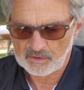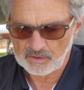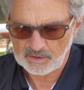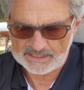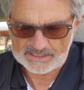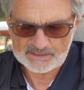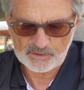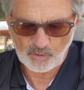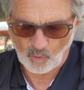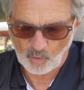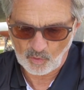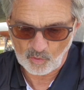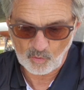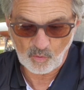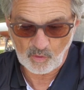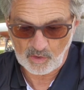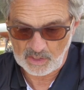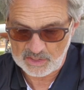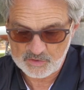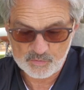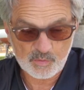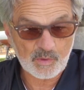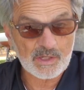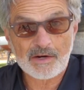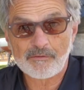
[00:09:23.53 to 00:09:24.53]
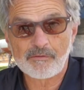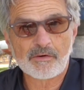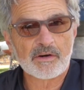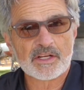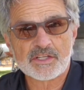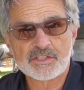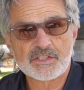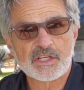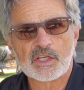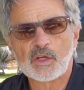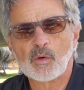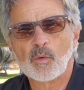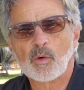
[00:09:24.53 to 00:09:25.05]
and or rust, whatever it
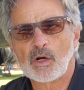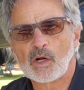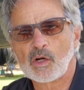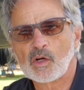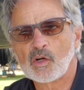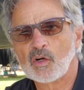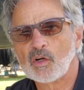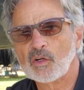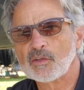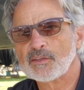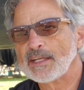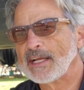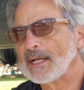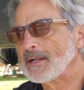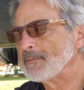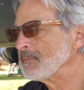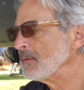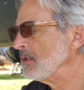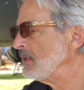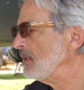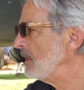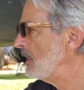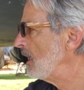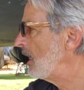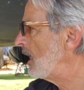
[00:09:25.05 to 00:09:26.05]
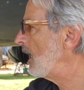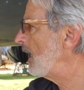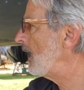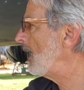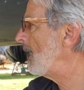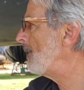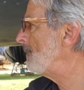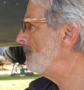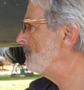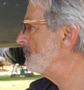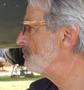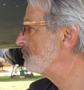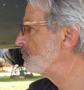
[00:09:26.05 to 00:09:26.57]
is that you want to call that.
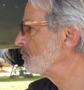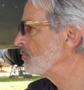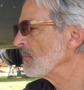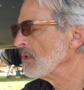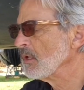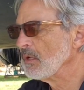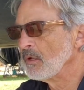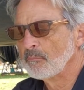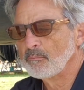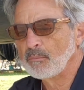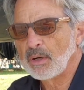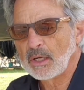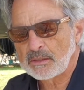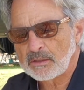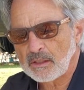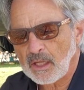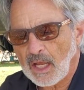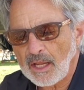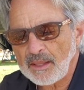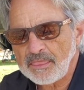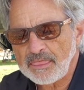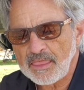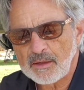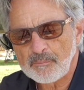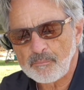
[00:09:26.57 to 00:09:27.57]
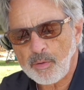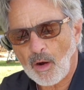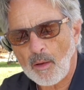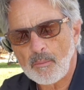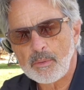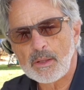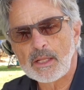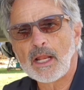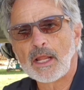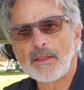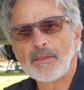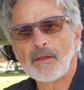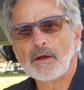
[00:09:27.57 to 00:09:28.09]
But I think
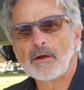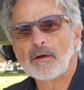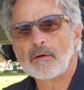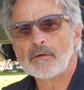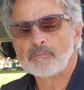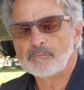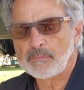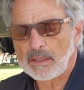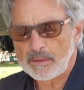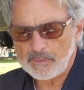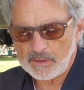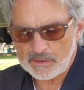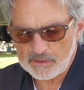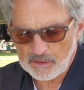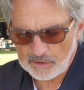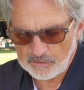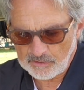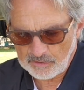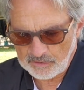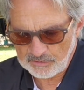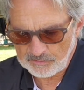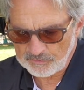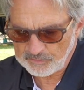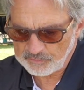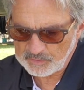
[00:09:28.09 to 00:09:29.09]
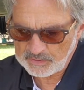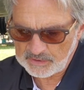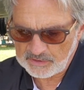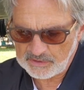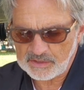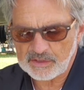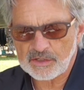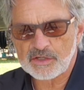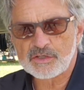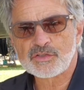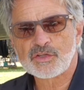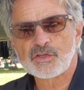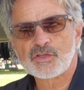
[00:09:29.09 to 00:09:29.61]
probably maybe another 3
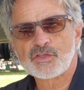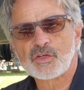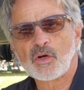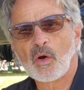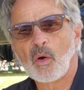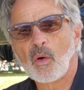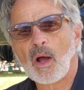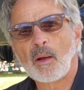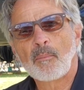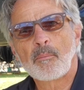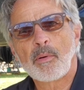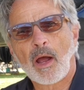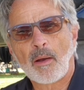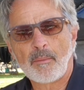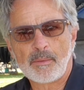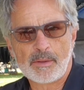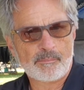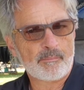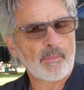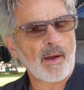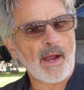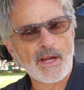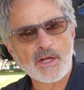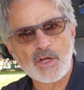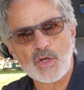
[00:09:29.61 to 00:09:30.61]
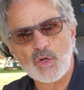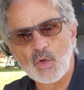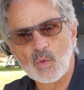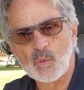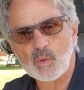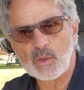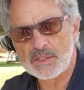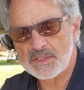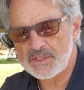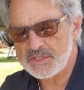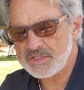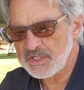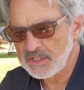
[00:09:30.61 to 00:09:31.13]
years or so, I'll probably buy new
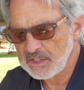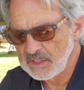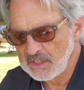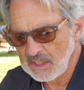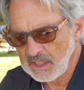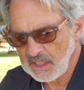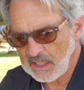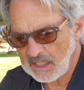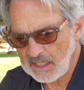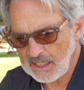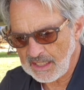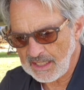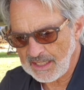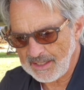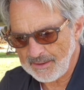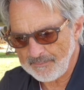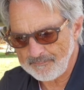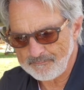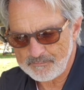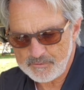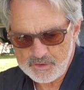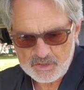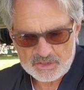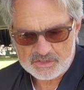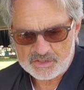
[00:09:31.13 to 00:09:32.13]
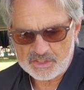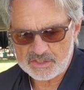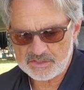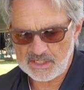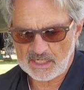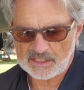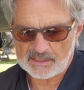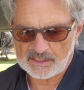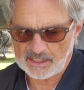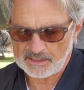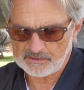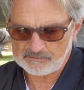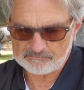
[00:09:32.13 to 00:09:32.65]
ones, just because
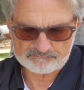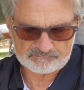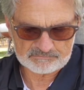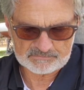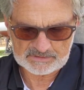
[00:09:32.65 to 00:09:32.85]
I like